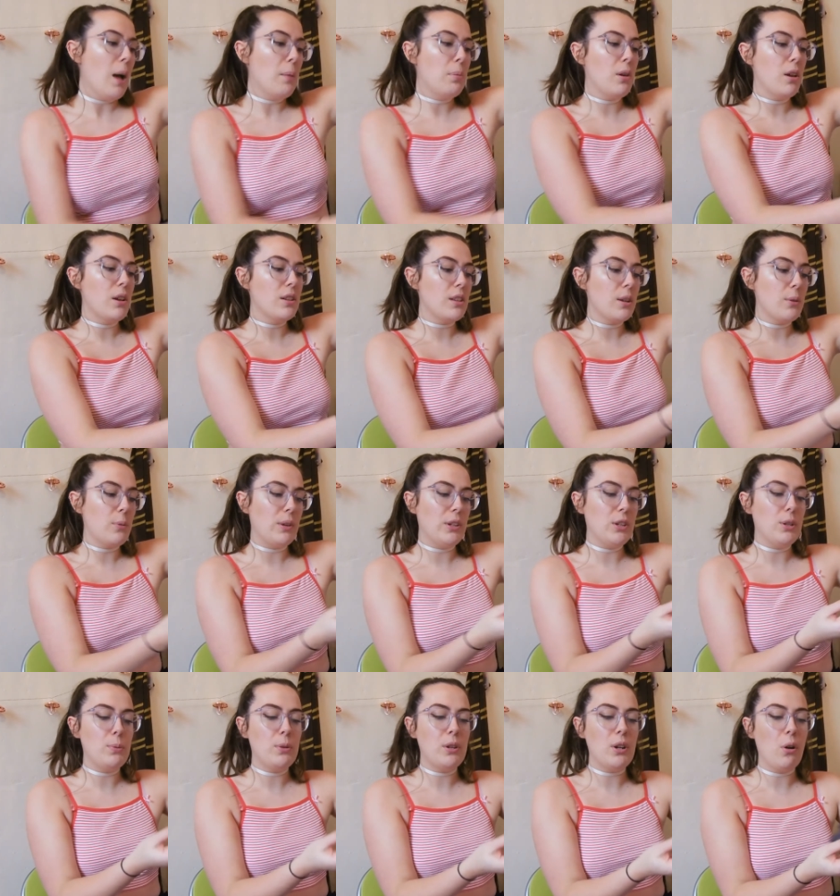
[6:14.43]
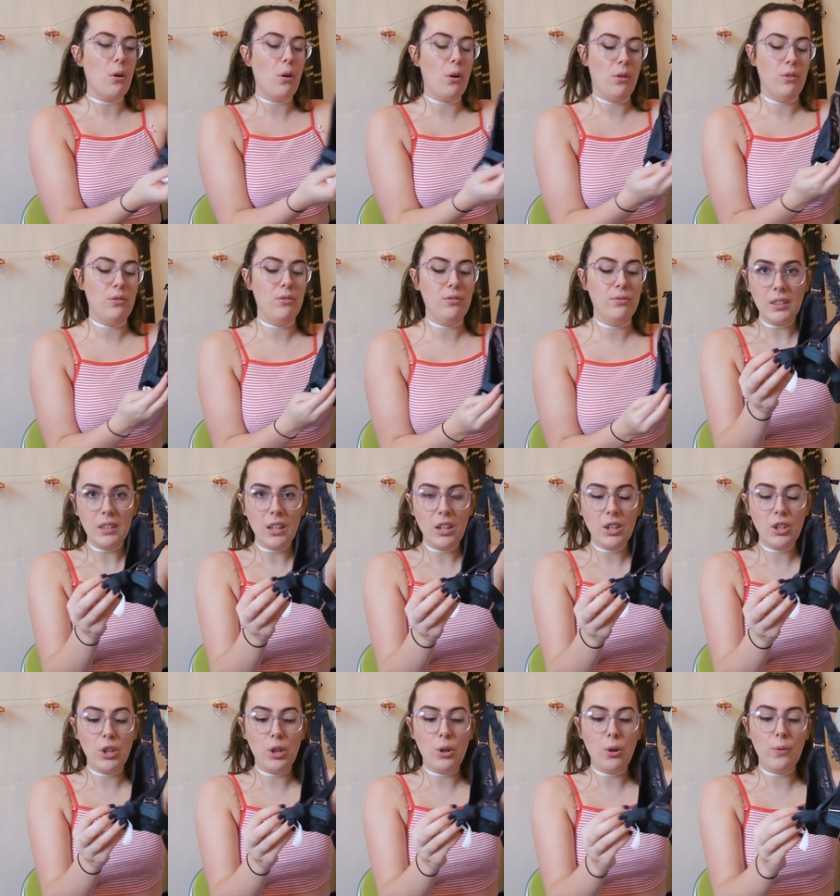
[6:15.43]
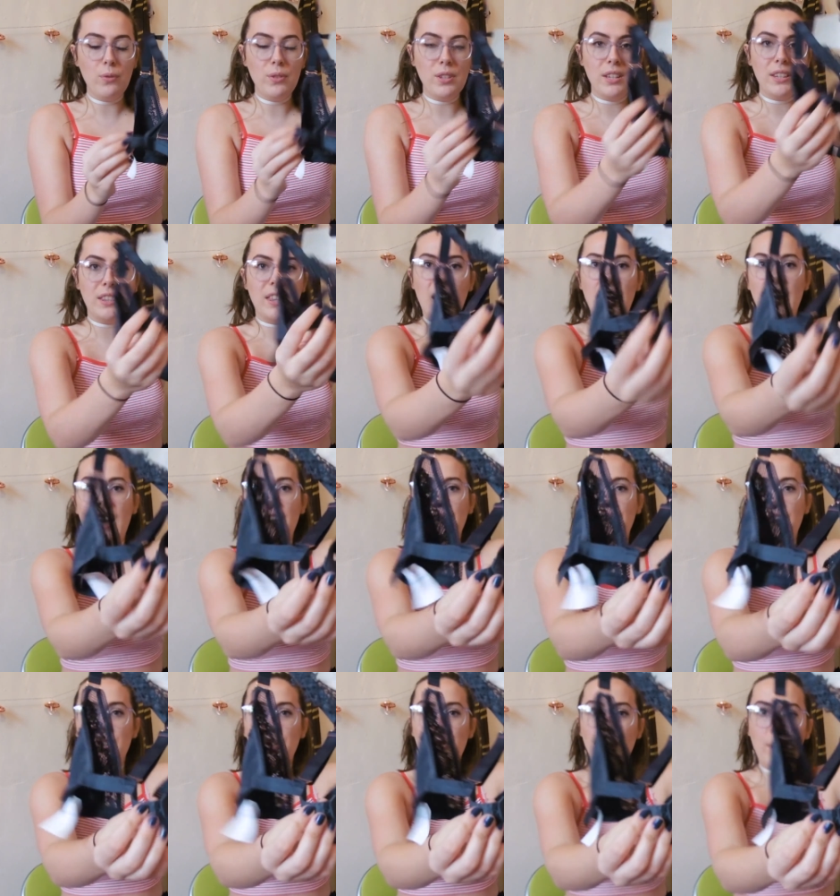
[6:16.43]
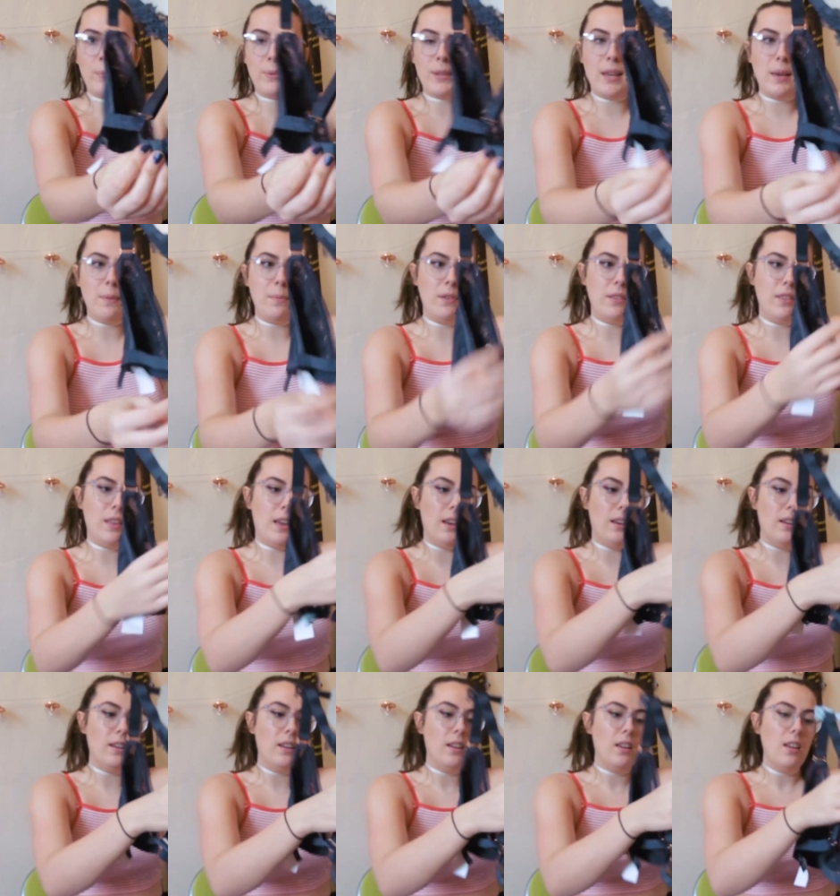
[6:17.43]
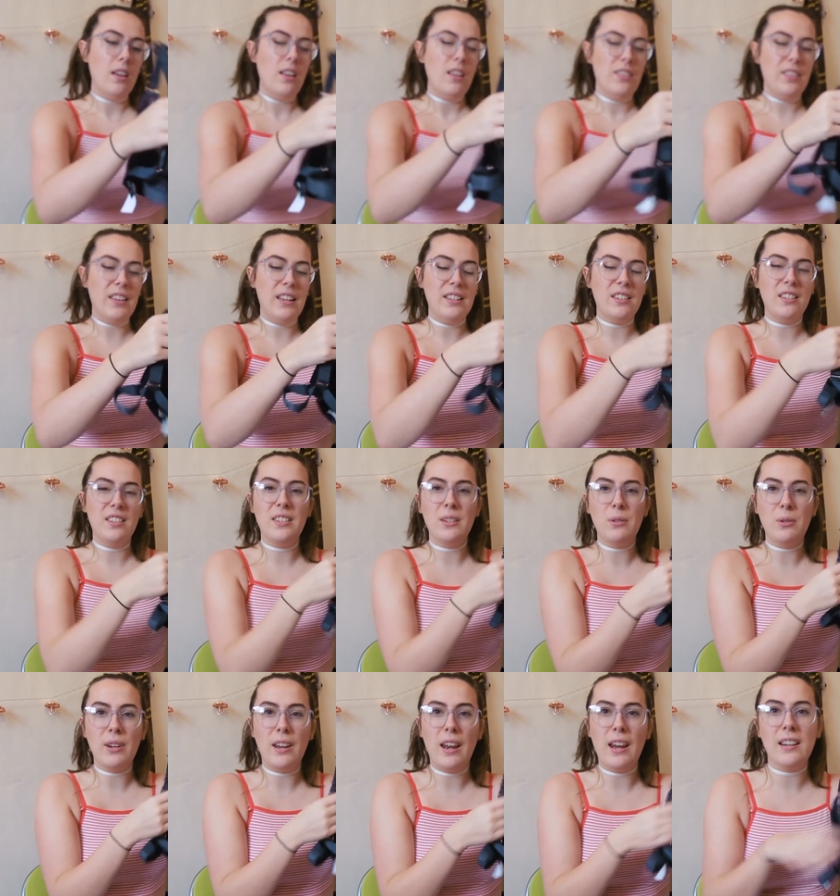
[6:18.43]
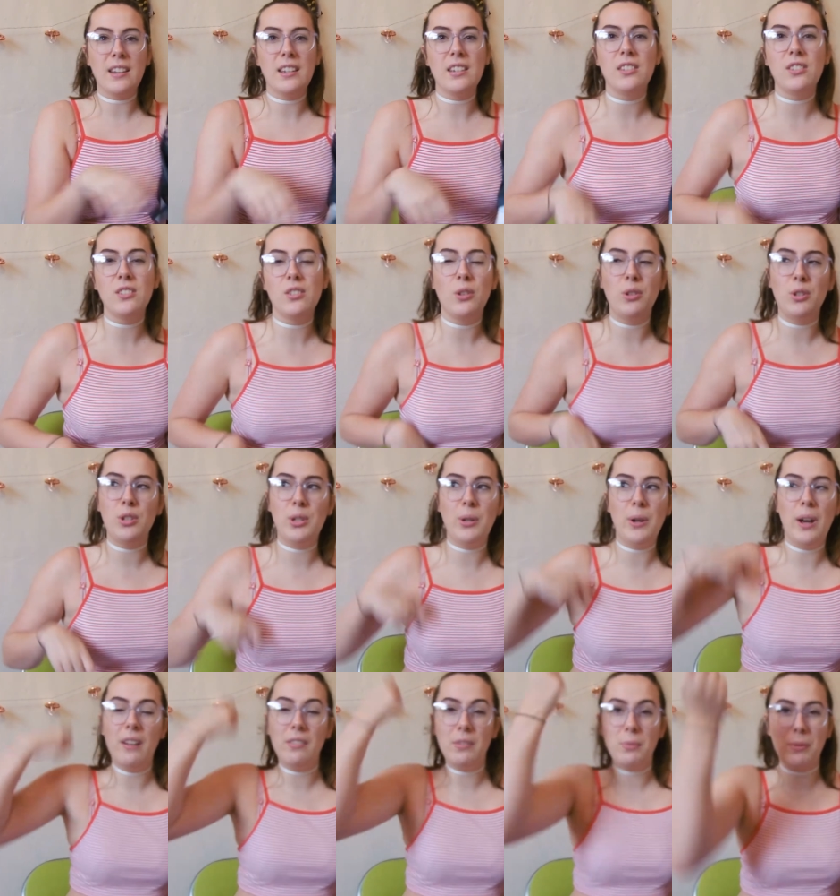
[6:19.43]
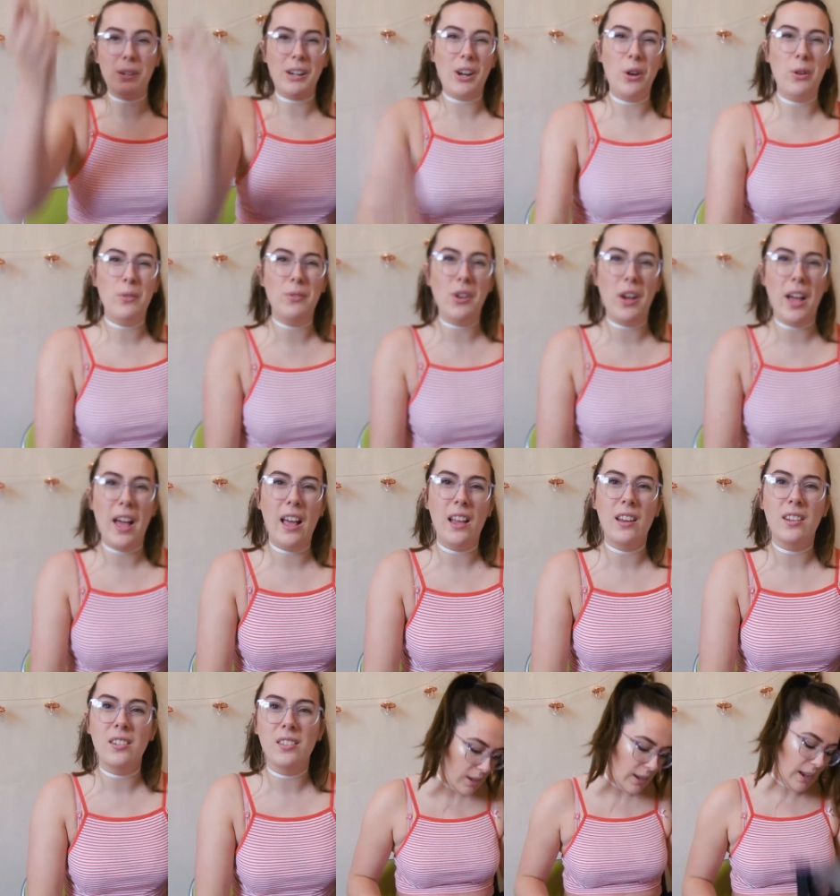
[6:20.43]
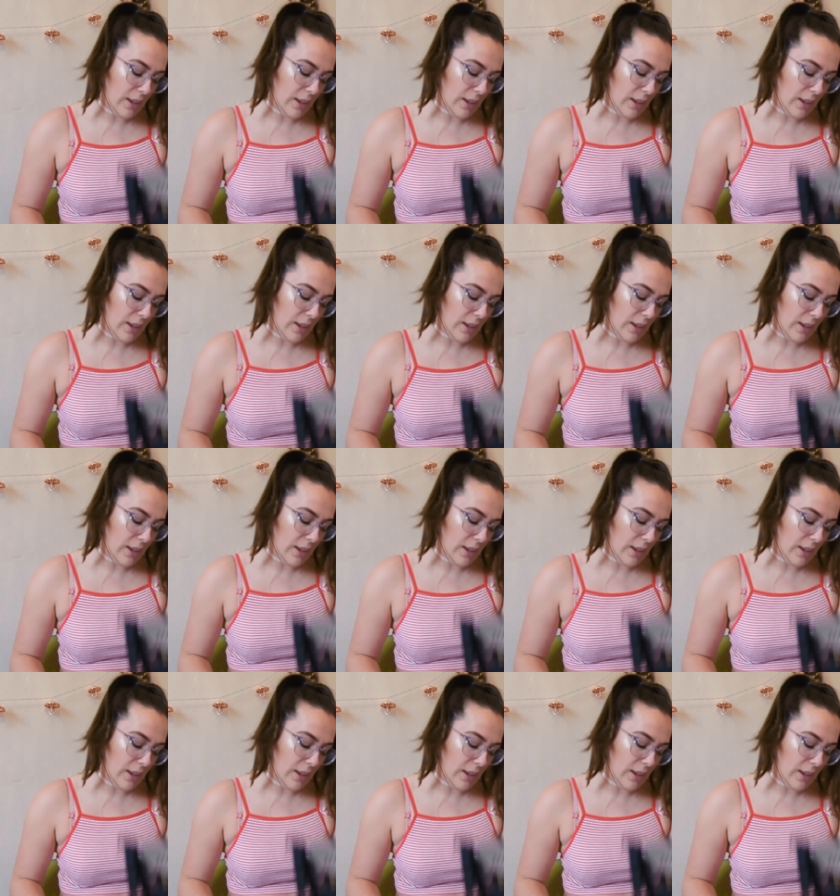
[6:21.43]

And plus, like when you put it on, you obviously there have the straps here, but then these are still connections, so you still have to bring it over your head.